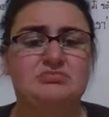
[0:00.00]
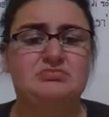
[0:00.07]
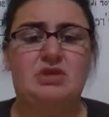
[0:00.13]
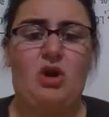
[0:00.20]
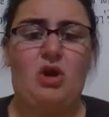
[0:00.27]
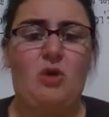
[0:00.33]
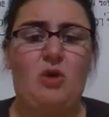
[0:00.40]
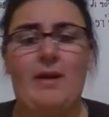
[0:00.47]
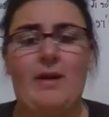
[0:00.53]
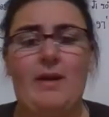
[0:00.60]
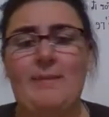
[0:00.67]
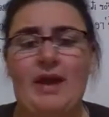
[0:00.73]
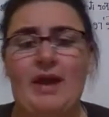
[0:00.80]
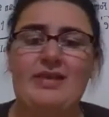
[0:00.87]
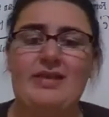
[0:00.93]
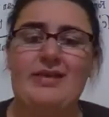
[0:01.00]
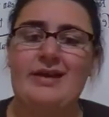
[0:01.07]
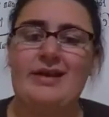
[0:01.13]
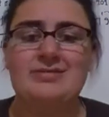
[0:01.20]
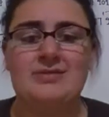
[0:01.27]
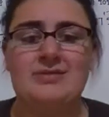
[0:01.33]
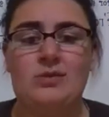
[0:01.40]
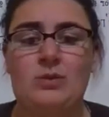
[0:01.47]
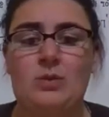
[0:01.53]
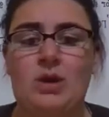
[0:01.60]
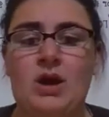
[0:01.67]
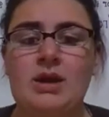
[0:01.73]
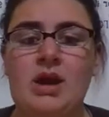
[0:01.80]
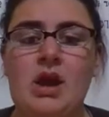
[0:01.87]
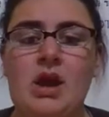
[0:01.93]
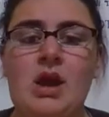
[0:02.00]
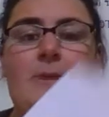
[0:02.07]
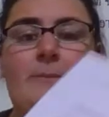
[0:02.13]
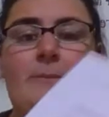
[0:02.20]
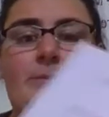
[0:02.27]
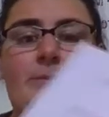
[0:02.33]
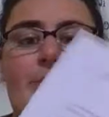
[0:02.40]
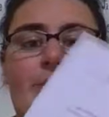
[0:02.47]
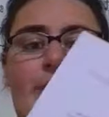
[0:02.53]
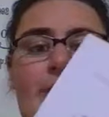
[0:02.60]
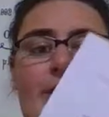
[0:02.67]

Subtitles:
go by my guidelines if you want, but